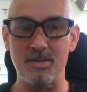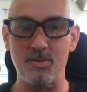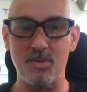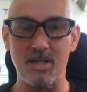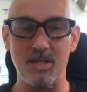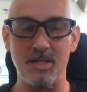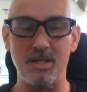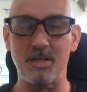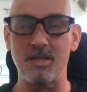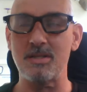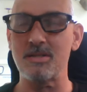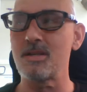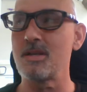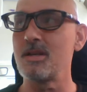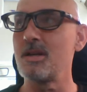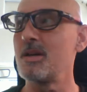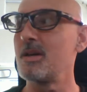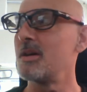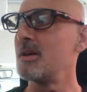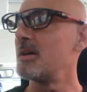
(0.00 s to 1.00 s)
ridiculous.
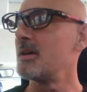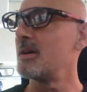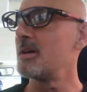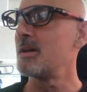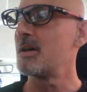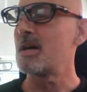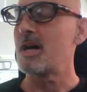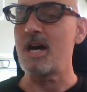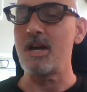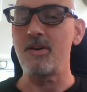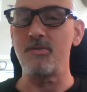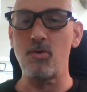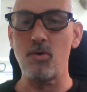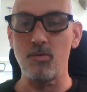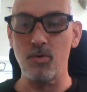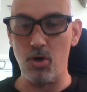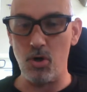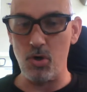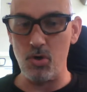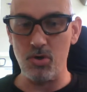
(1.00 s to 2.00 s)
I've
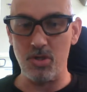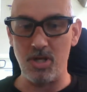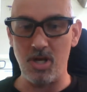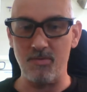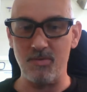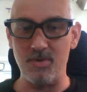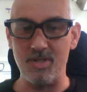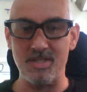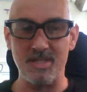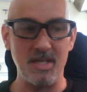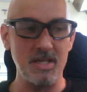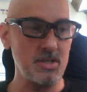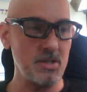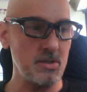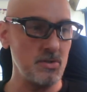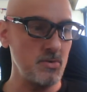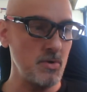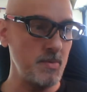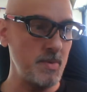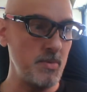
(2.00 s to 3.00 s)
overheard
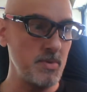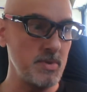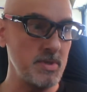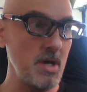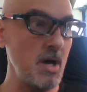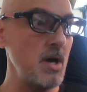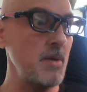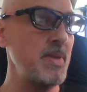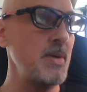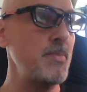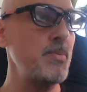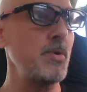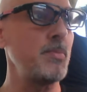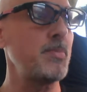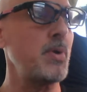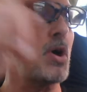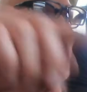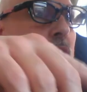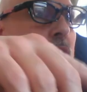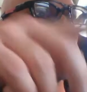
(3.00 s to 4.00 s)
conversations where people say, people
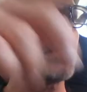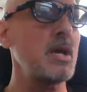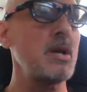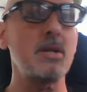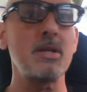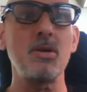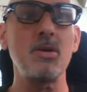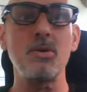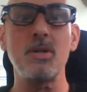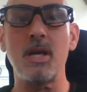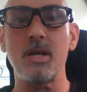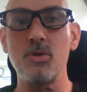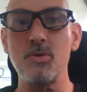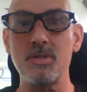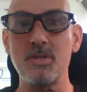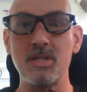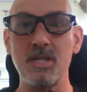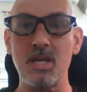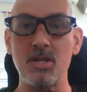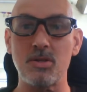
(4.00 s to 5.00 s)
park there and they're like
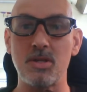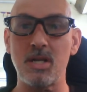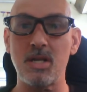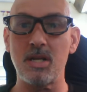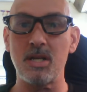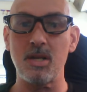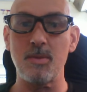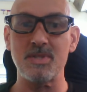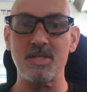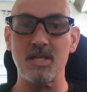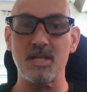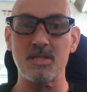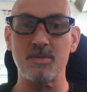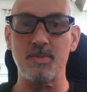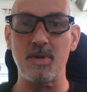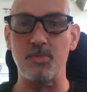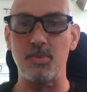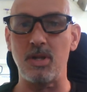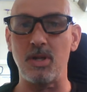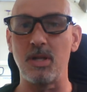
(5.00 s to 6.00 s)
using the internet and upsets
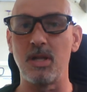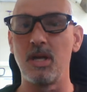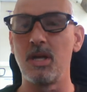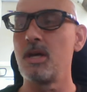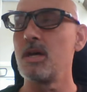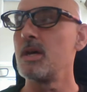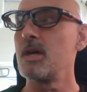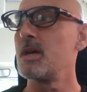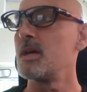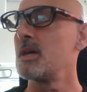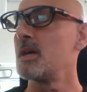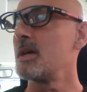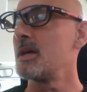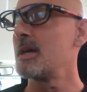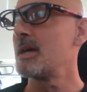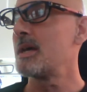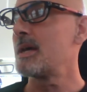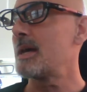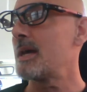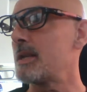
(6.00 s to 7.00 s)
people.
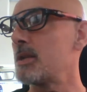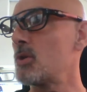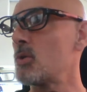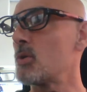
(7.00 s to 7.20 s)
And no